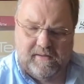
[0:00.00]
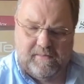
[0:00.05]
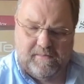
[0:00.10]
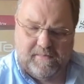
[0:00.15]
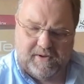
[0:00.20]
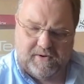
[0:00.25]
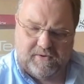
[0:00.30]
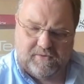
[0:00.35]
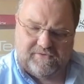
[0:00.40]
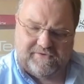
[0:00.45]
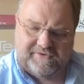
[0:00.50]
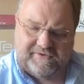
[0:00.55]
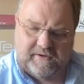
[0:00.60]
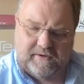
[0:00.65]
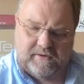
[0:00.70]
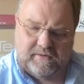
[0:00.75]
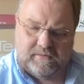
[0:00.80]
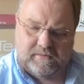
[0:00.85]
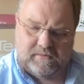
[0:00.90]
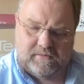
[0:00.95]
but
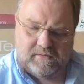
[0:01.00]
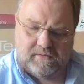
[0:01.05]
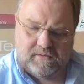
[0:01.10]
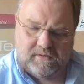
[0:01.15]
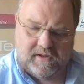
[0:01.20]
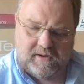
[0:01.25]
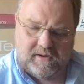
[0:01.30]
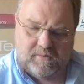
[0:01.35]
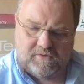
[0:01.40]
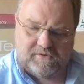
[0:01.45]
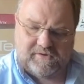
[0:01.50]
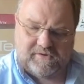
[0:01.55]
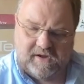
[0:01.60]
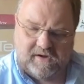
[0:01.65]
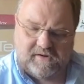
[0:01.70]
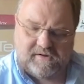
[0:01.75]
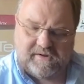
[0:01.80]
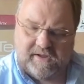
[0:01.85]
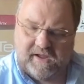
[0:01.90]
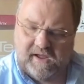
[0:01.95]
also they will
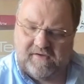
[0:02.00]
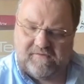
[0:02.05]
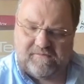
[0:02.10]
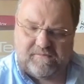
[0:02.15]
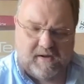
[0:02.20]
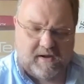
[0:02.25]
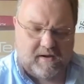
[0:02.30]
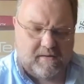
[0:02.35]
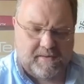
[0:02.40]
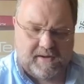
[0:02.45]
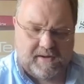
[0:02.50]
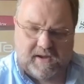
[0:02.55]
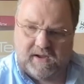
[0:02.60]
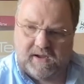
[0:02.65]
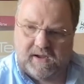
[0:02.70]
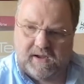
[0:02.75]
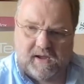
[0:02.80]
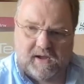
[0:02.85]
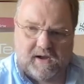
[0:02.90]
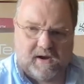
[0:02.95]
tend to have
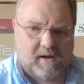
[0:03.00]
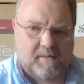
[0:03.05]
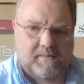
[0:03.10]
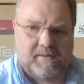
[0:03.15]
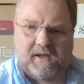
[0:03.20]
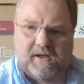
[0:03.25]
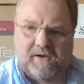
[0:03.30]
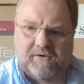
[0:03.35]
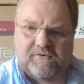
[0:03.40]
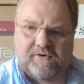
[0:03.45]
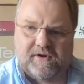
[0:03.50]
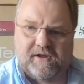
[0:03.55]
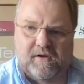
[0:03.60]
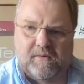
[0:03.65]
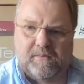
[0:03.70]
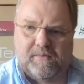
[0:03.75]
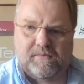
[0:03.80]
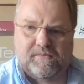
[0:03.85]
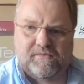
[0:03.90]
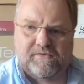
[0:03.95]
maybe a couple of hundred
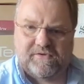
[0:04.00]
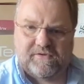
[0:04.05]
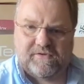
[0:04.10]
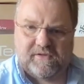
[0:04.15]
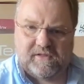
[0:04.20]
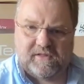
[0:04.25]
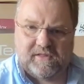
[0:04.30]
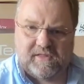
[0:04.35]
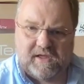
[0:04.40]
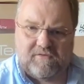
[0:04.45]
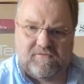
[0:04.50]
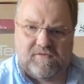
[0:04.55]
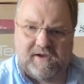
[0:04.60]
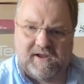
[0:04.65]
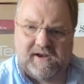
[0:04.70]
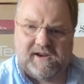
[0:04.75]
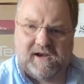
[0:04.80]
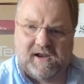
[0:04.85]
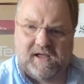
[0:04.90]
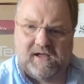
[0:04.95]
albums that they
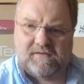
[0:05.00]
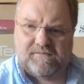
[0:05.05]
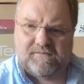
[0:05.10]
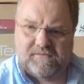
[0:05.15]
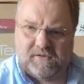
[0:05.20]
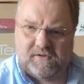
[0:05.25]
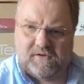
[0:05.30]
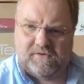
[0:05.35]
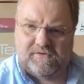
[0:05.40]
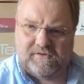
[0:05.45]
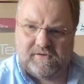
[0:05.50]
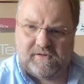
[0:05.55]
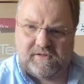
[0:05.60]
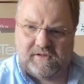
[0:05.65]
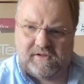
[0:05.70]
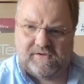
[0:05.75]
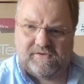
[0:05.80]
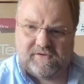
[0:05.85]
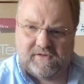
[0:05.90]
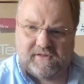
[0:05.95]
really love, and those are the
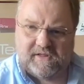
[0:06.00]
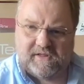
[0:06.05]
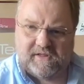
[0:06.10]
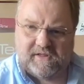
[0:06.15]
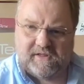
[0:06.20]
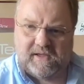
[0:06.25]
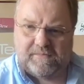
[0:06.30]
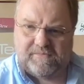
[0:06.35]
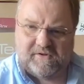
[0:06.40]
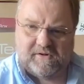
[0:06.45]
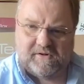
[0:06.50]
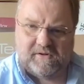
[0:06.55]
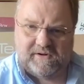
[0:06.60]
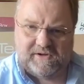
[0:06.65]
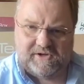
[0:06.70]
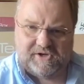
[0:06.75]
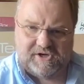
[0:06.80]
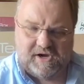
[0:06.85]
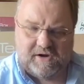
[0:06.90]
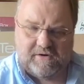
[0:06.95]
things that they
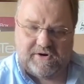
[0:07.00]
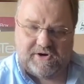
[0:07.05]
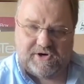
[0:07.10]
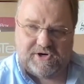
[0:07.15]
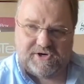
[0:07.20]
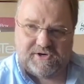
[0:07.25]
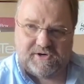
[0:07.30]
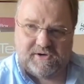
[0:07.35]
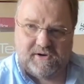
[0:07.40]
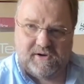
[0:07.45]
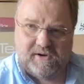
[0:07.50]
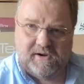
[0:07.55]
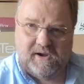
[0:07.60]
absolutely cherish.